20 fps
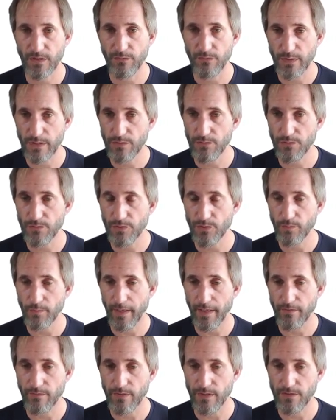CRIU to
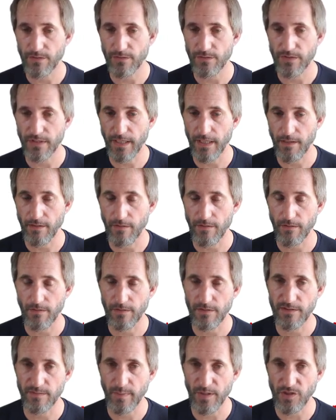migrate container,
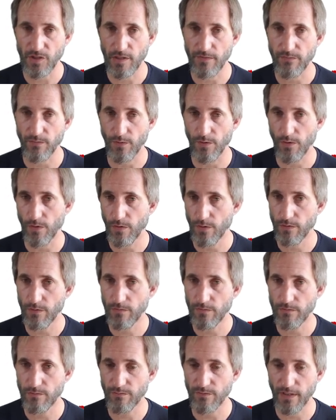especially for
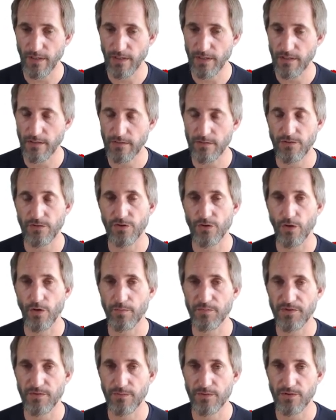long running
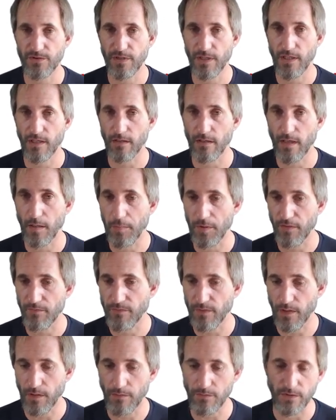jobs, which take a couple
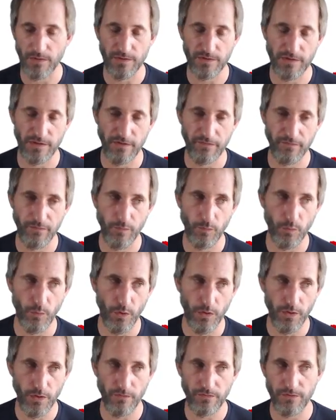of hours. If
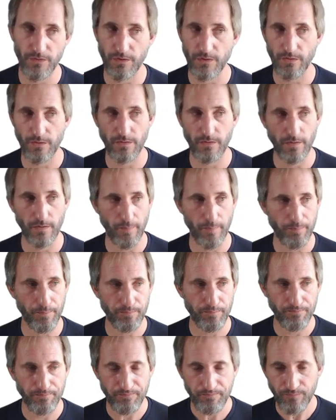one of the um,